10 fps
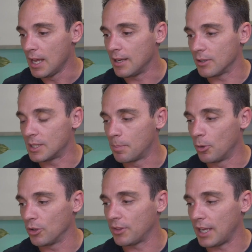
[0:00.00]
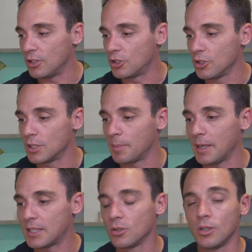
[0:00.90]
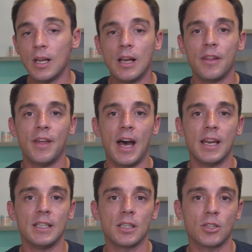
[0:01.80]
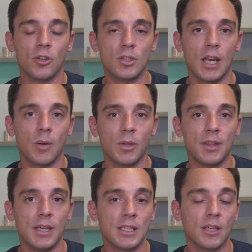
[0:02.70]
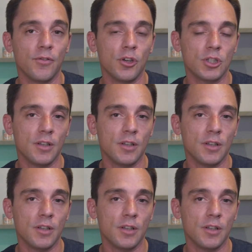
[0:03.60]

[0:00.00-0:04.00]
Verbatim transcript: Now, it's important that you choose the pixel that is associated with these conversion